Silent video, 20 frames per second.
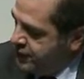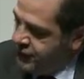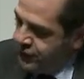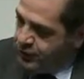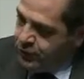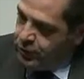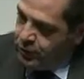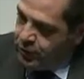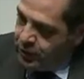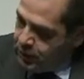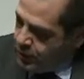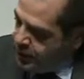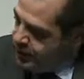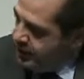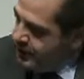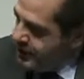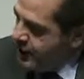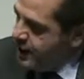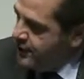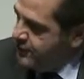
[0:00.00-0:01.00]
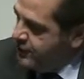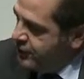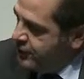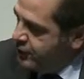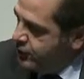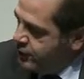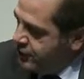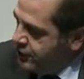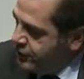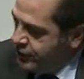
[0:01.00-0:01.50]
So we already adopted
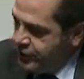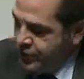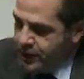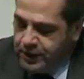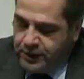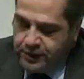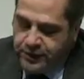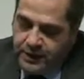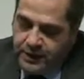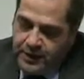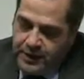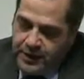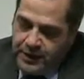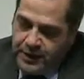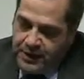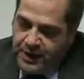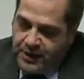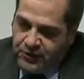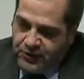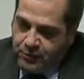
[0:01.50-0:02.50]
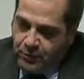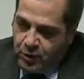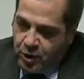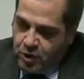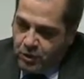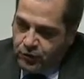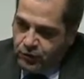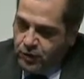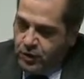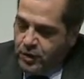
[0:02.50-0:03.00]
Windows 8 last
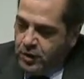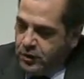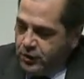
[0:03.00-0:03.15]
March.